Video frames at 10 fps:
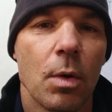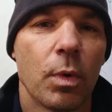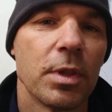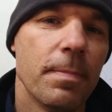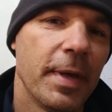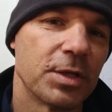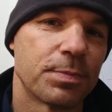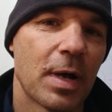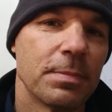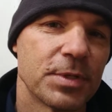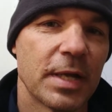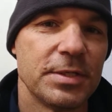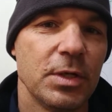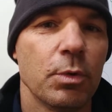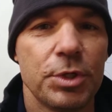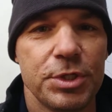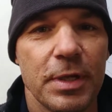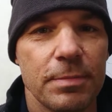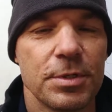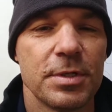One of the biggest problems that I see with
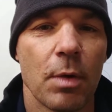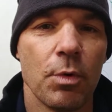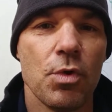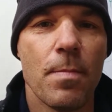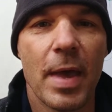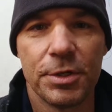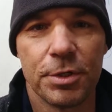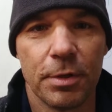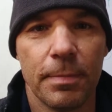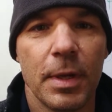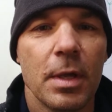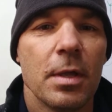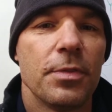shims is that when you measure them,